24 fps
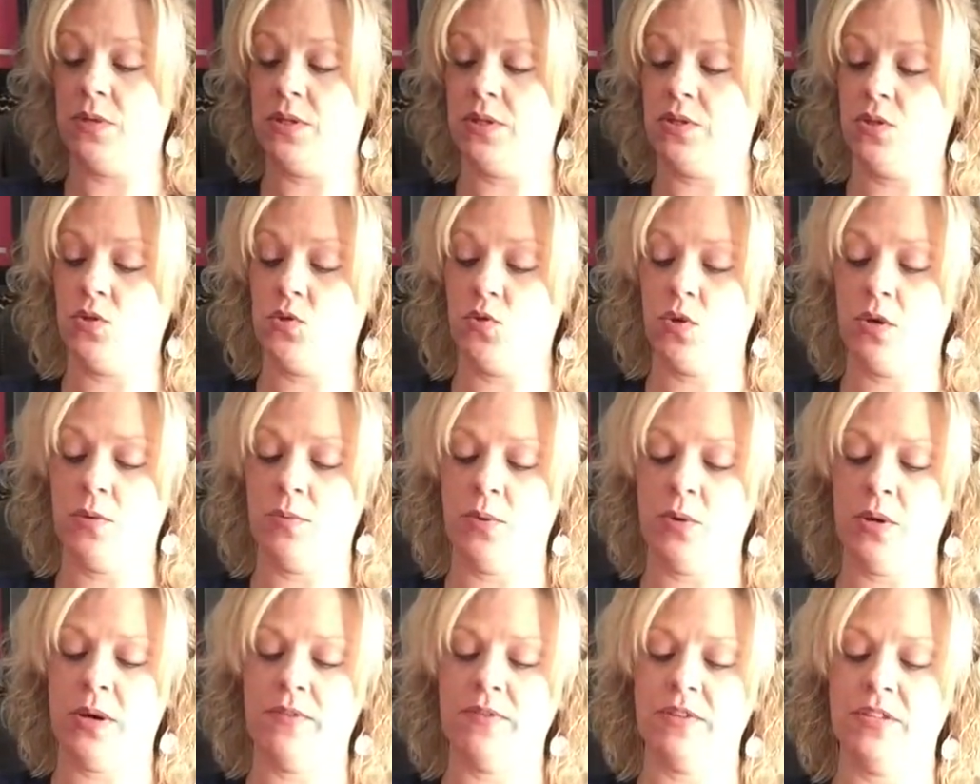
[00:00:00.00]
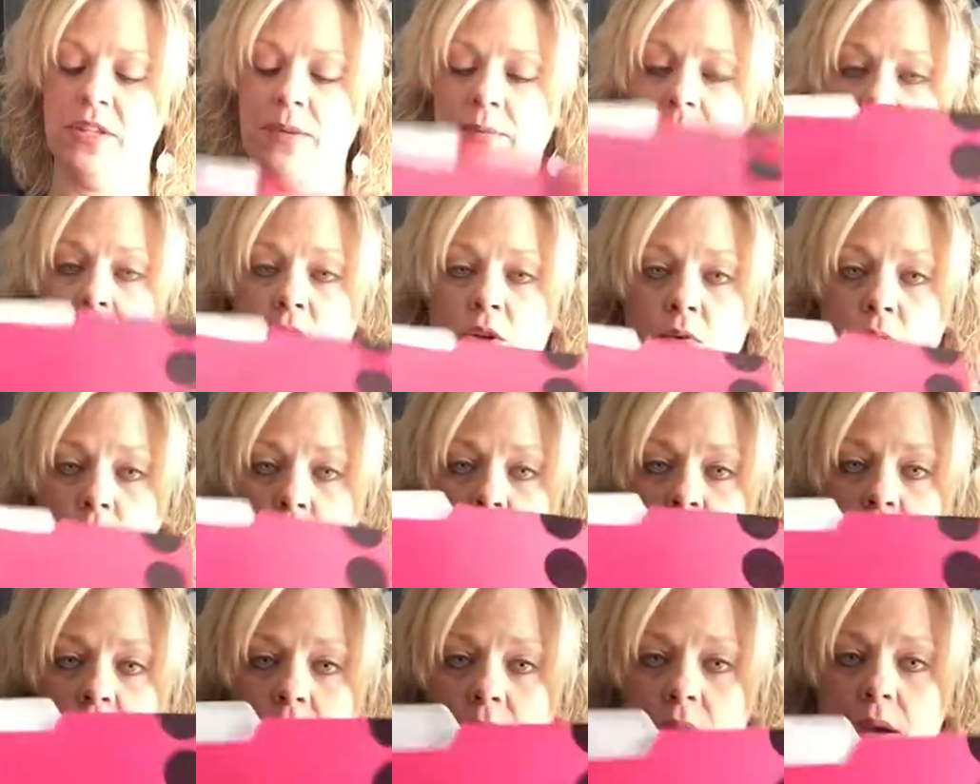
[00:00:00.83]
one is adorable. Every time I go to
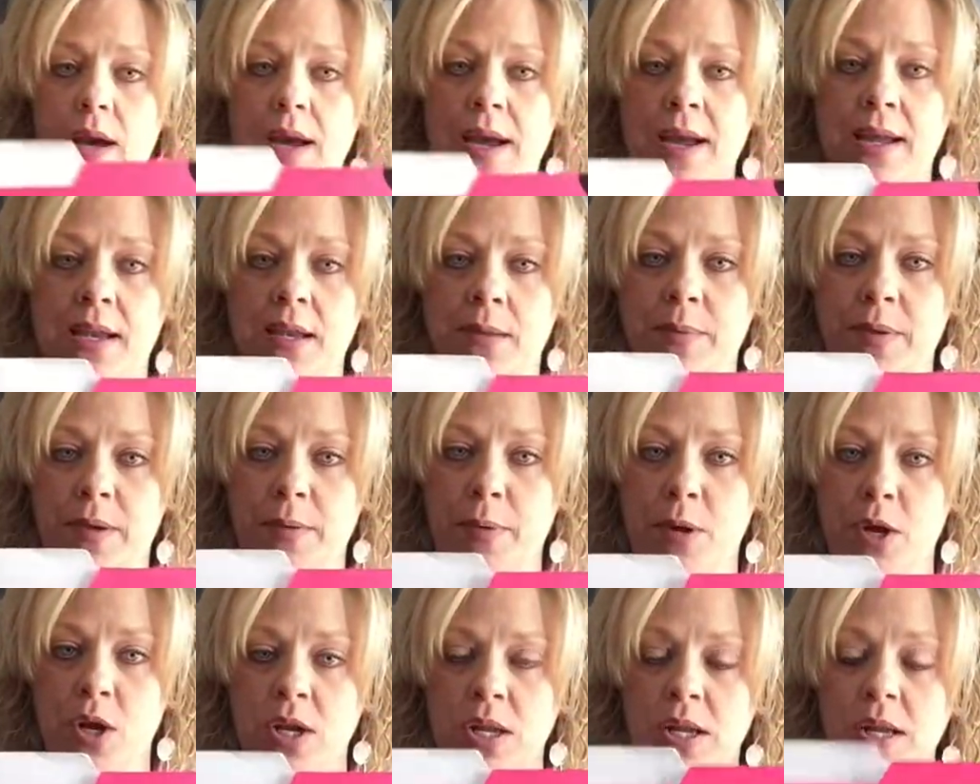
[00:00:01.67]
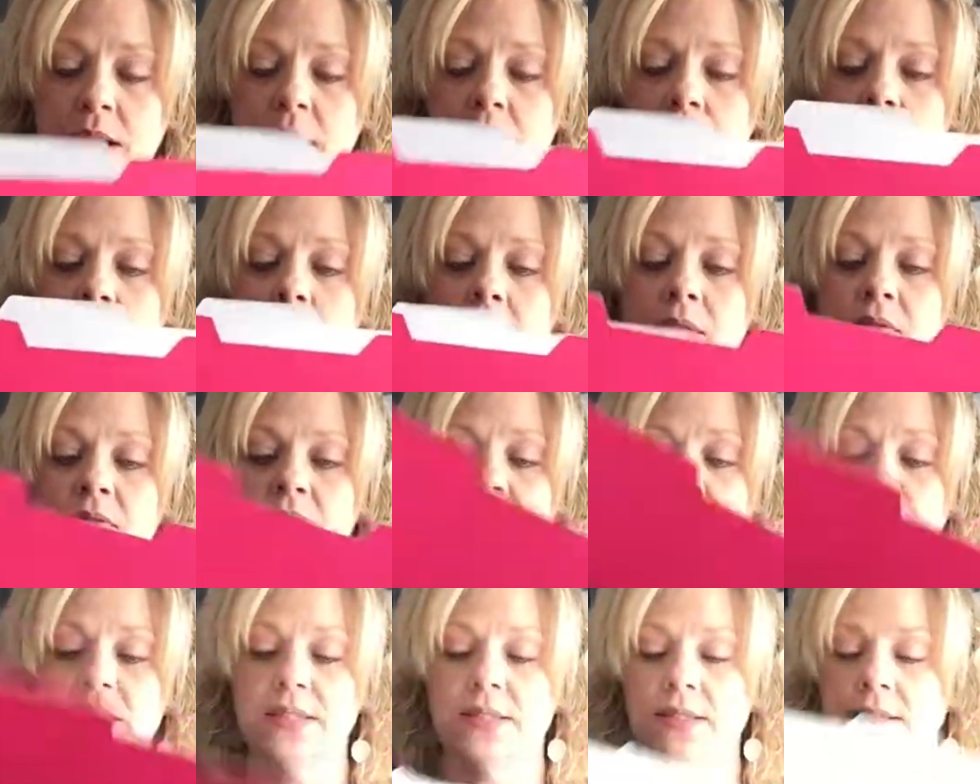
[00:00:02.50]
work, I end up at a party.
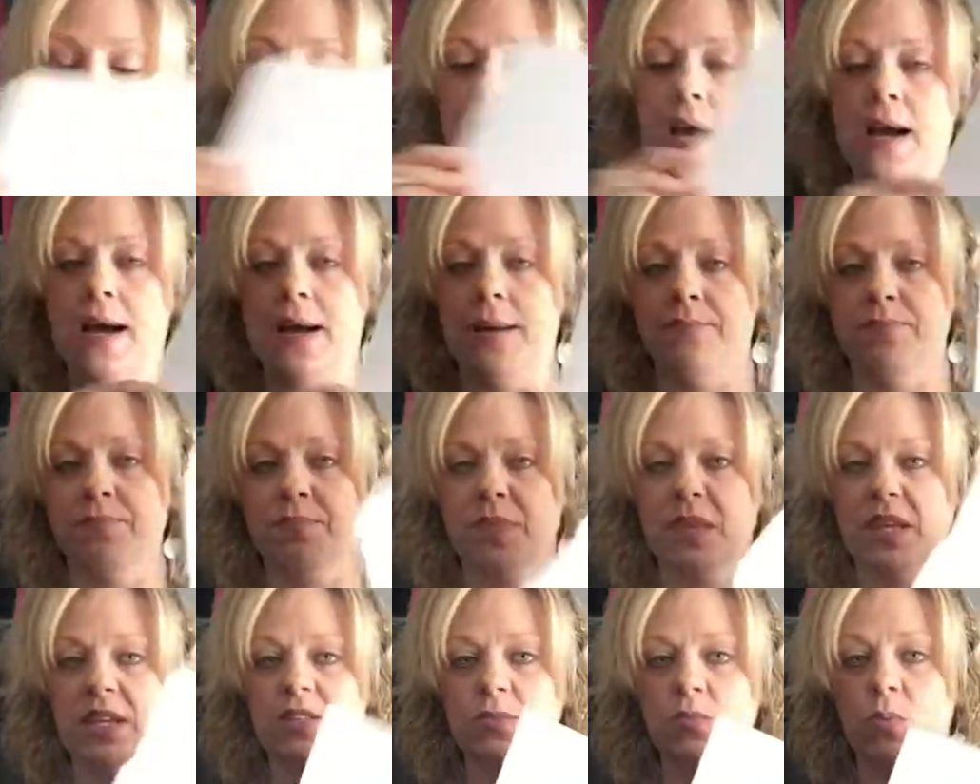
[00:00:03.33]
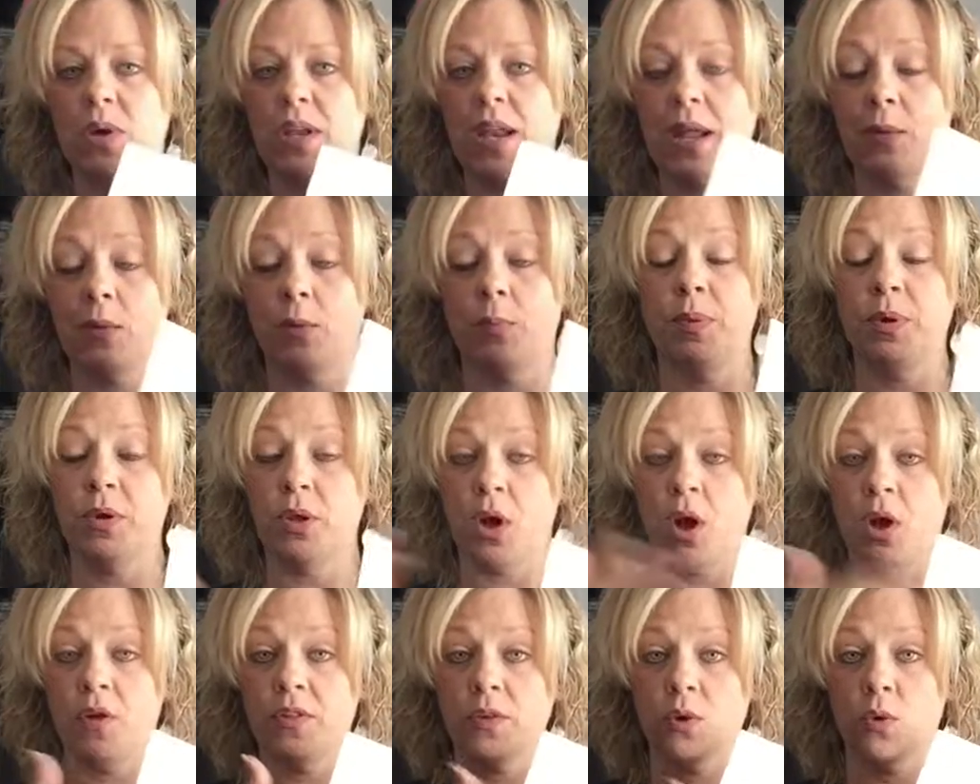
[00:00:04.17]
This is what I will put
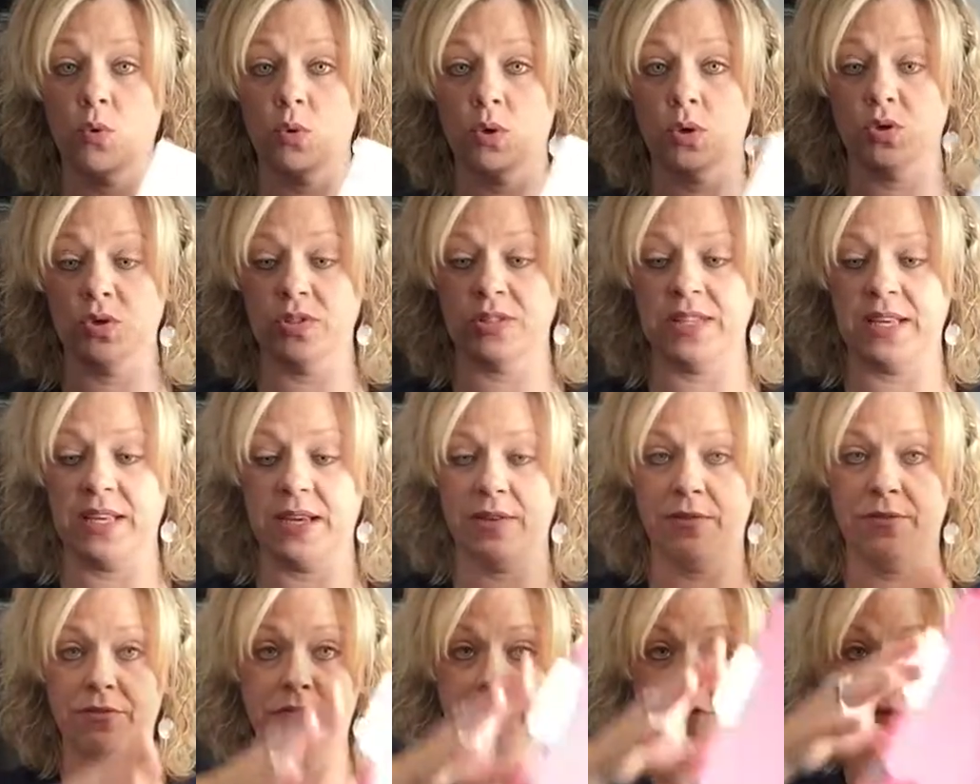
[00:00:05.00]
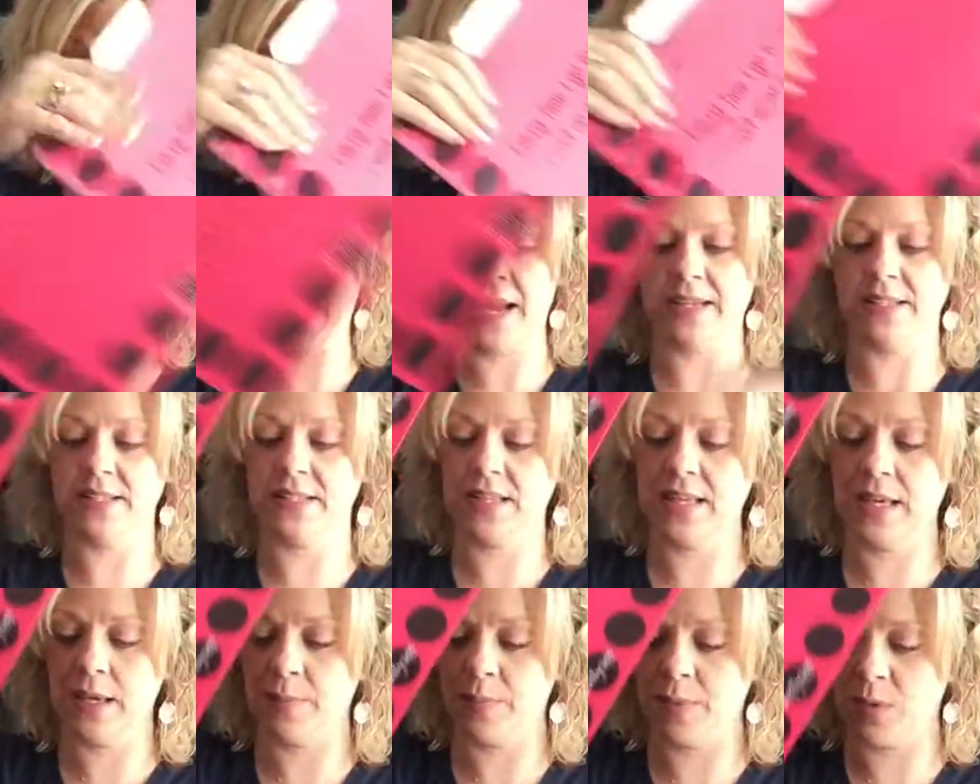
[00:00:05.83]
all the orders in for the night to
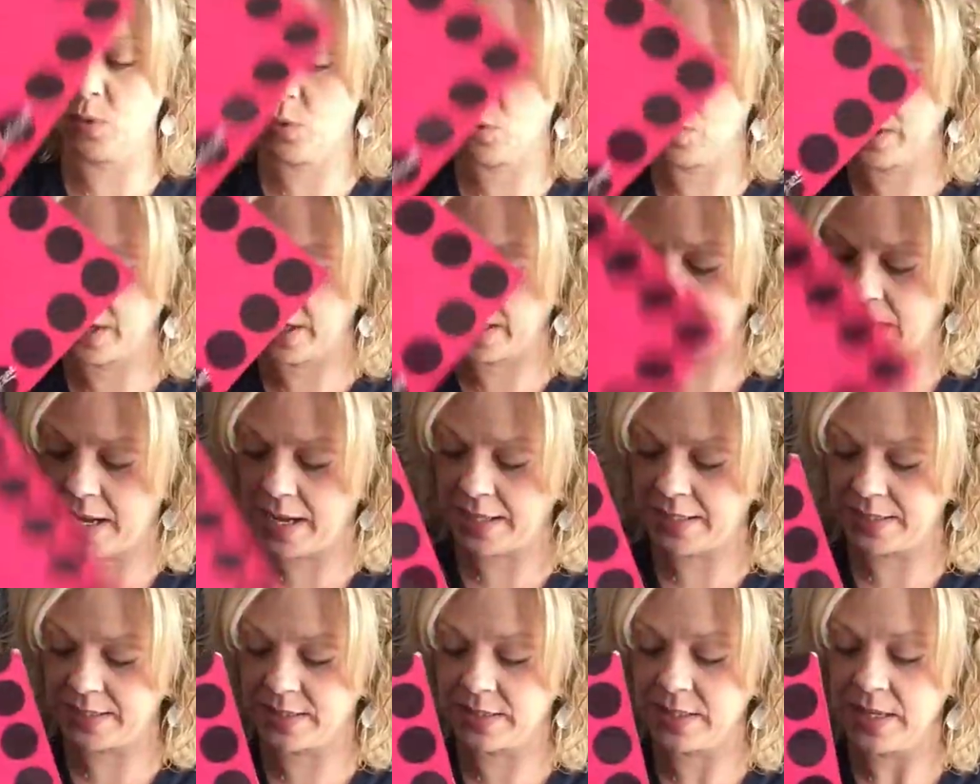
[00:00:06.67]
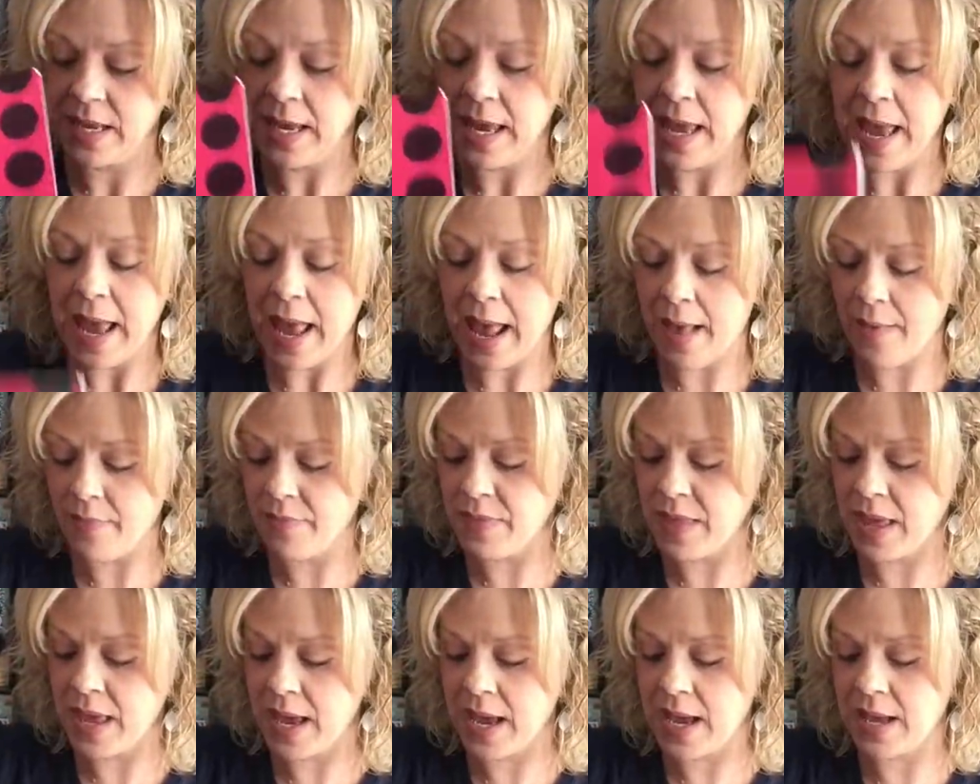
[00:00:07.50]
keep it organized.
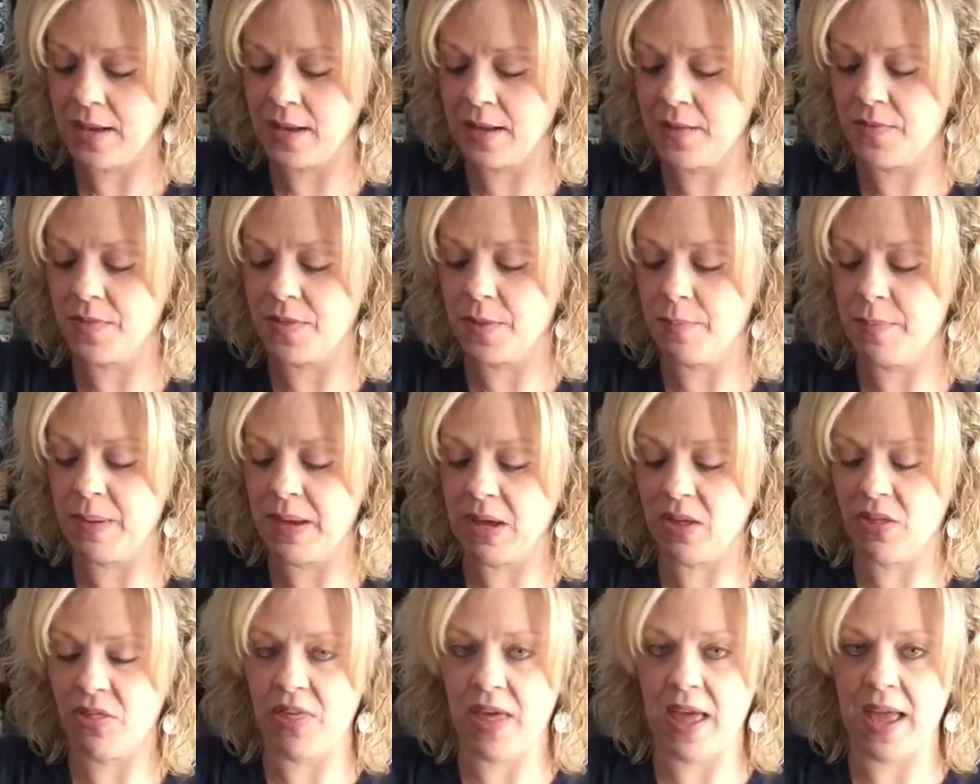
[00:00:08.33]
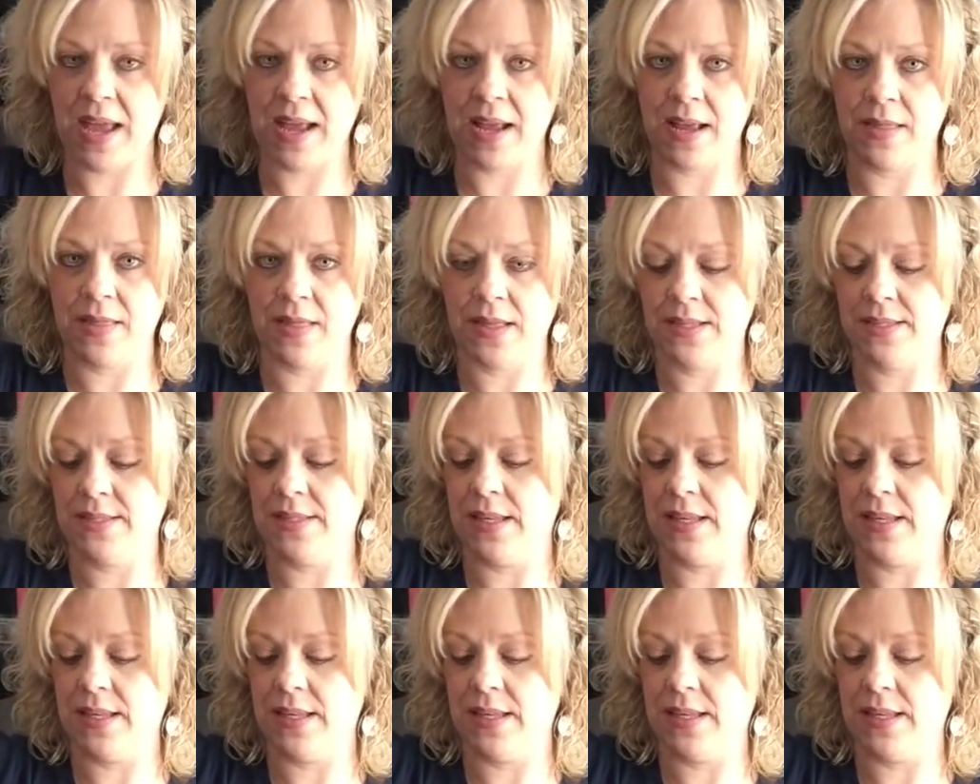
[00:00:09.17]
And then the big thing in the